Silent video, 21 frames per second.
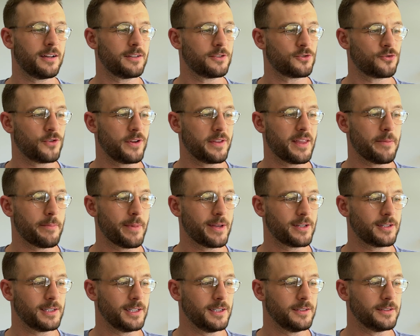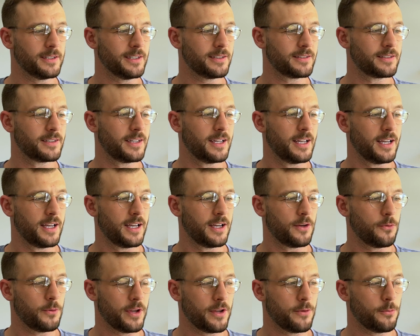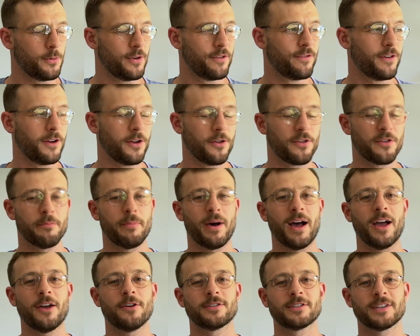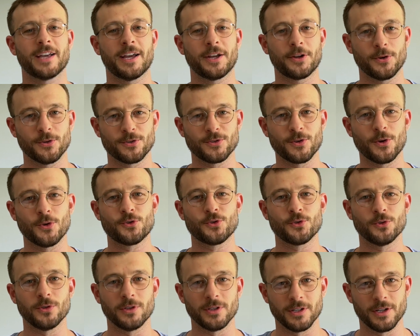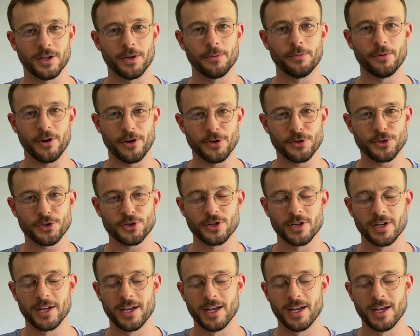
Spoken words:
treat their mental illness, we follow the biopsychosocial approach.